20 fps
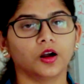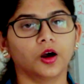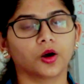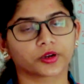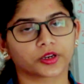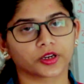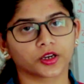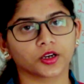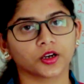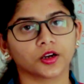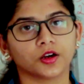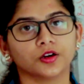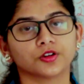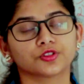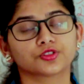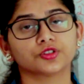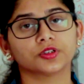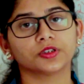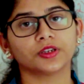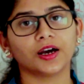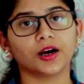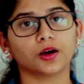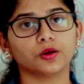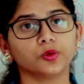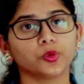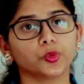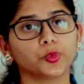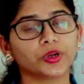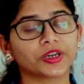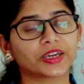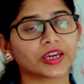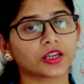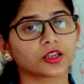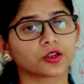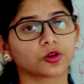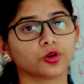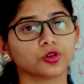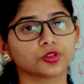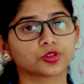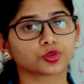Okay, so now we
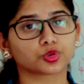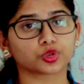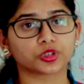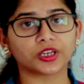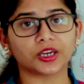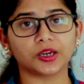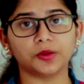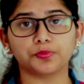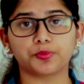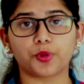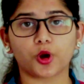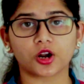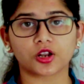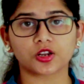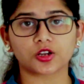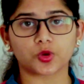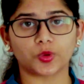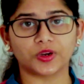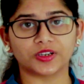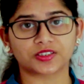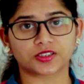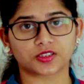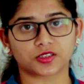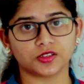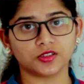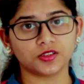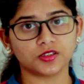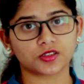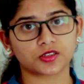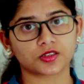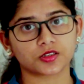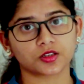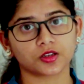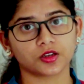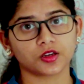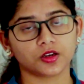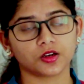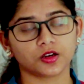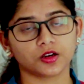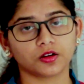can go through the important questions
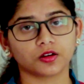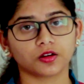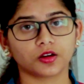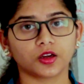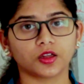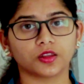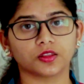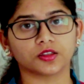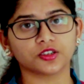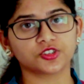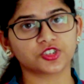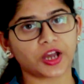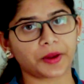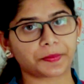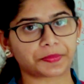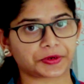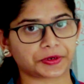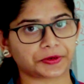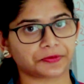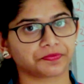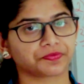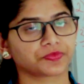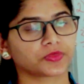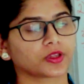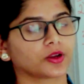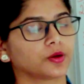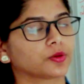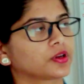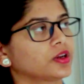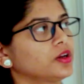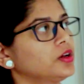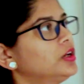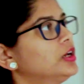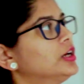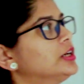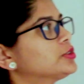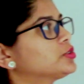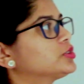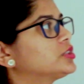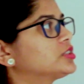in the chapter. Okay,
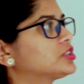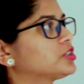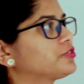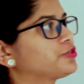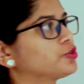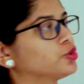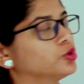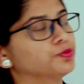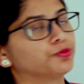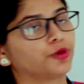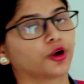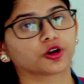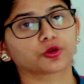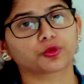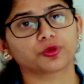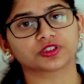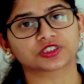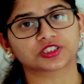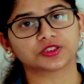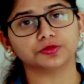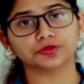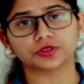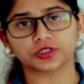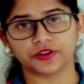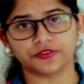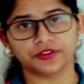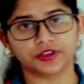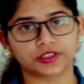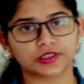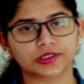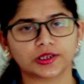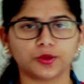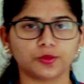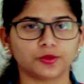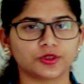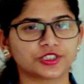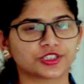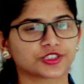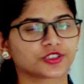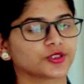these are few important questions which I've written down.
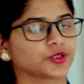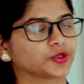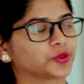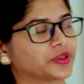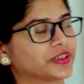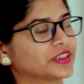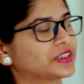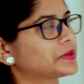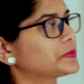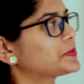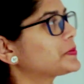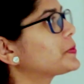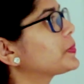We'll just go through it.